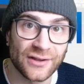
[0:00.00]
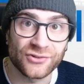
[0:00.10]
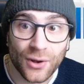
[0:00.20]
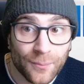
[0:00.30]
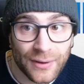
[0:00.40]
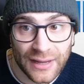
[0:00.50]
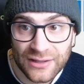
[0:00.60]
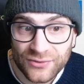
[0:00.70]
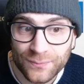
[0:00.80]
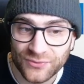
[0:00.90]
Some
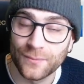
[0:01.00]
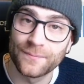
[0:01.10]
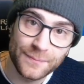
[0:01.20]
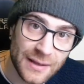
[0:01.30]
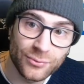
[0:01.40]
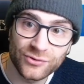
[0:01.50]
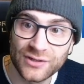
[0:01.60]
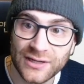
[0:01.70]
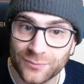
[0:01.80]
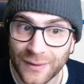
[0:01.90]
players, some people
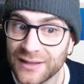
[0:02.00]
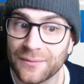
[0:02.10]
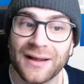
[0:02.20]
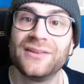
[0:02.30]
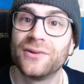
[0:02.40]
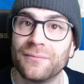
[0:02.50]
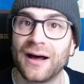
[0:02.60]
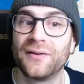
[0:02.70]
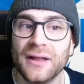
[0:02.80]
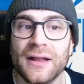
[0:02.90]
said he's better than Mason
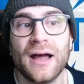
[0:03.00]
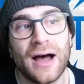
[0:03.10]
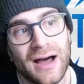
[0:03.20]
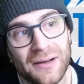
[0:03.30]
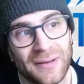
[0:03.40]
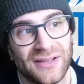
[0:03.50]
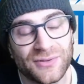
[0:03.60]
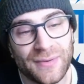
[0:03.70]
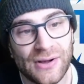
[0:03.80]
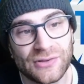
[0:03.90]
Mount. Uh, Mason
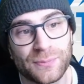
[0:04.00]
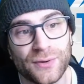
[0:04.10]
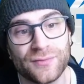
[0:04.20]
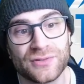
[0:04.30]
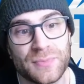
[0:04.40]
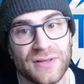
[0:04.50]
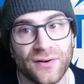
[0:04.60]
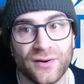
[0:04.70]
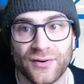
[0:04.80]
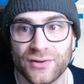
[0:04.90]
Mount has proven to be
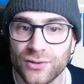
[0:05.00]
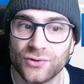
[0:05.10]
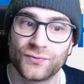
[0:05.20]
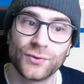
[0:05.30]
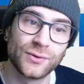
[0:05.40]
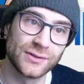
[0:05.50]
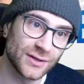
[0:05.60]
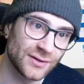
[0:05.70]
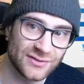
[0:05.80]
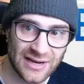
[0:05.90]
very, very useful and you know
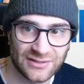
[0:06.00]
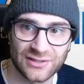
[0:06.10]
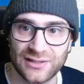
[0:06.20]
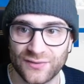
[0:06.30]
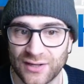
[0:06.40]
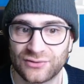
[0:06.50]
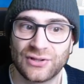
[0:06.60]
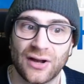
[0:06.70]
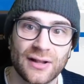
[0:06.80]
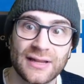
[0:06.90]
tactically
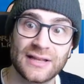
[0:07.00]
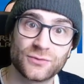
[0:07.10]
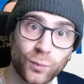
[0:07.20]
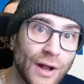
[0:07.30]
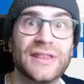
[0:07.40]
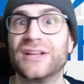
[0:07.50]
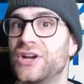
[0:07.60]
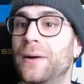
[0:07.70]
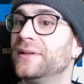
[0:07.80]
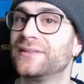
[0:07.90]
versatile, and has won the
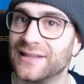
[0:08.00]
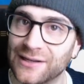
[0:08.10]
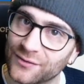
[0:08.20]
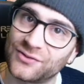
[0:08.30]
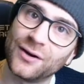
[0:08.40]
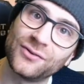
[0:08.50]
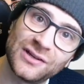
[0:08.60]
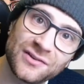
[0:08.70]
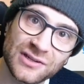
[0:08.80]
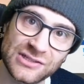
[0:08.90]
Champions League with Chelsea
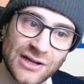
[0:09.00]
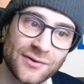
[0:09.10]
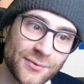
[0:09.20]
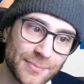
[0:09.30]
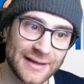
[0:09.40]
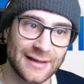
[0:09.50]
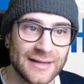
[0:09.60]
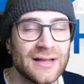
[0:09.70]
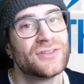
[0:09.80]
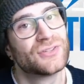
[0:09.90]
as an integral player.
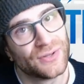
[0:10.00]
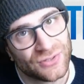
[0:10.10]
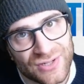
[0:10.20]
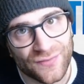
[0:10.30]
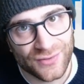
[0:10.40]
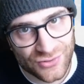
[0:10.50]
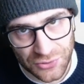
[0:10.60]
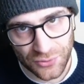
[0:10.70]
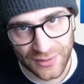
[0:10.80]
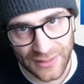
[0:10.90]
So it's a different
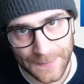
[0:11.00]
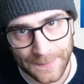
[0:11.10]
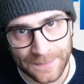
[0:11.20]
story now.